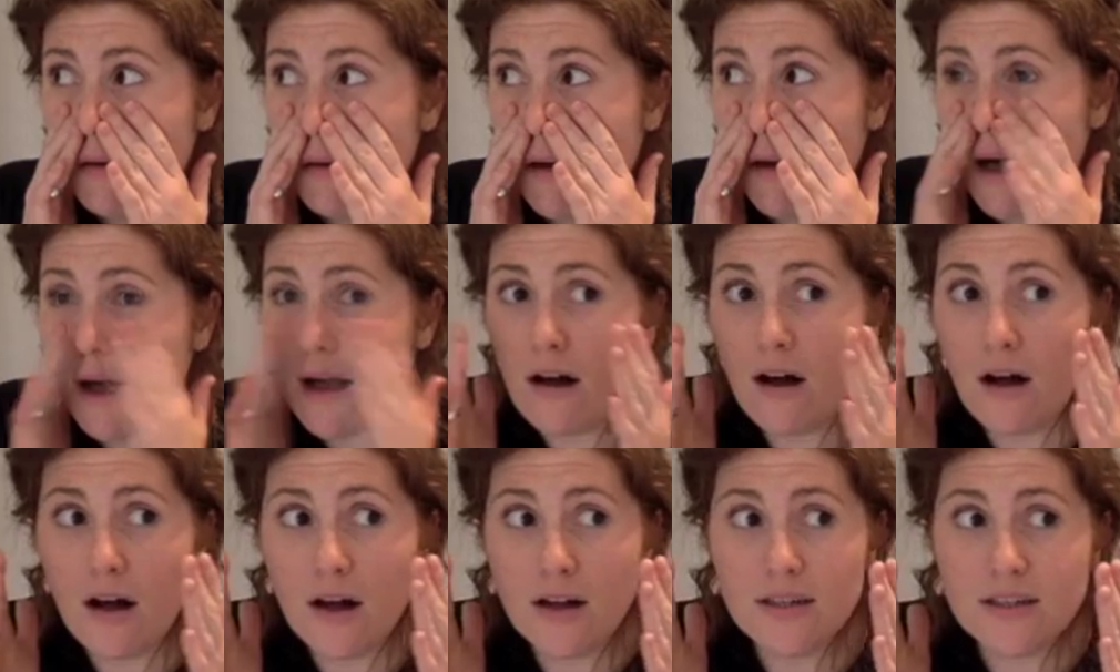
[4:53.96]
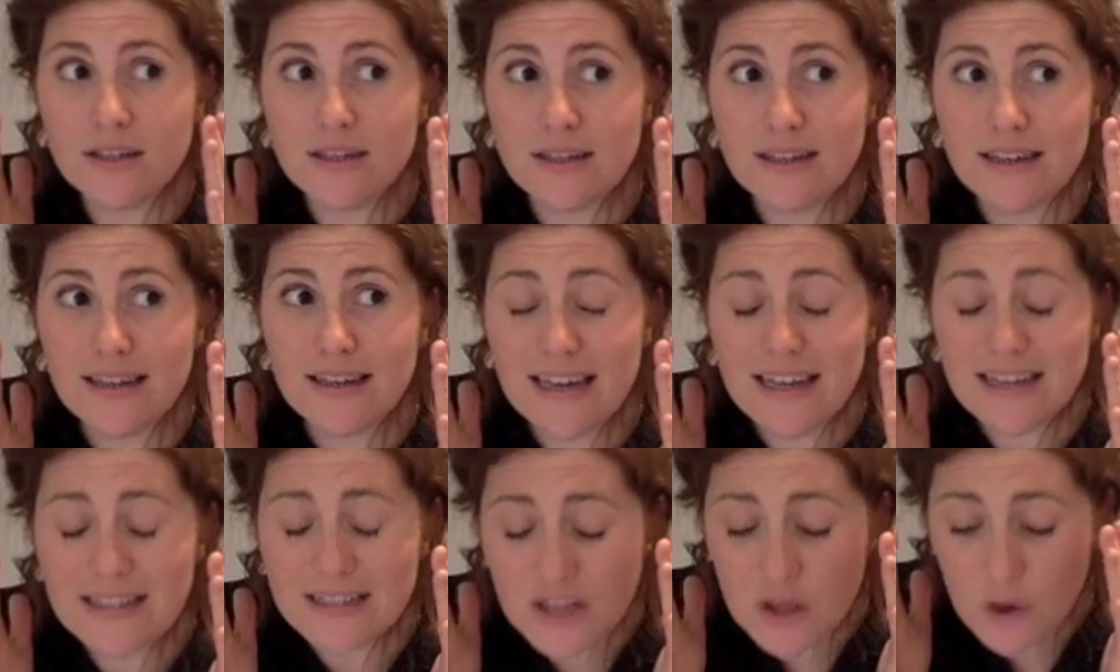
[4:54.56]
I can't,
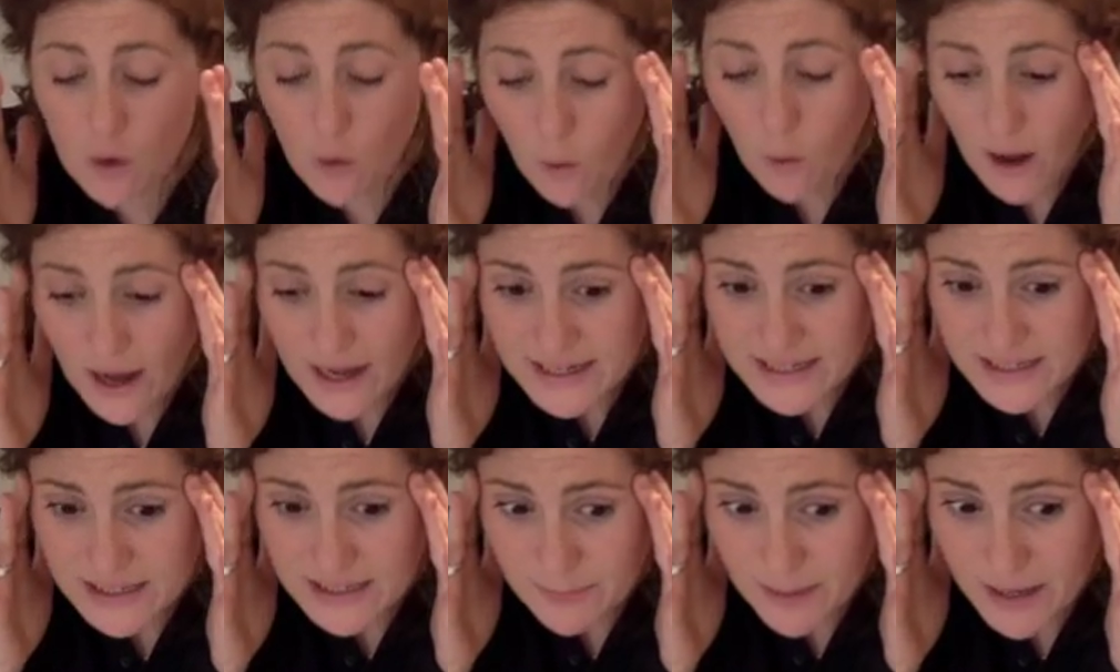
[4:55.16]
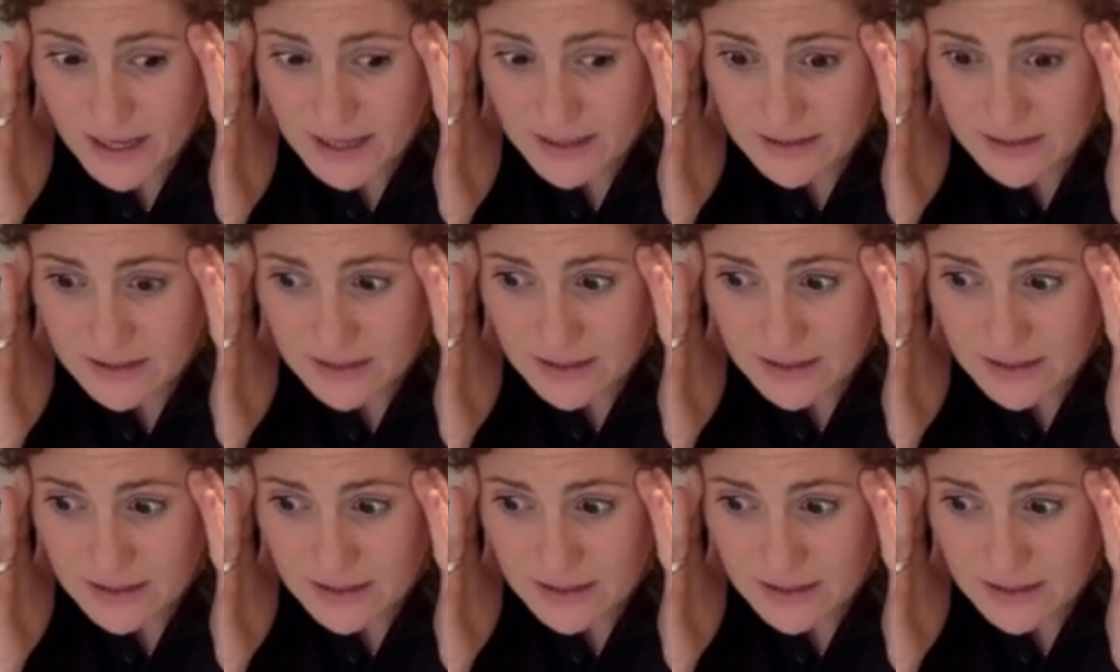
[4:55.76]
it's the quietest bit.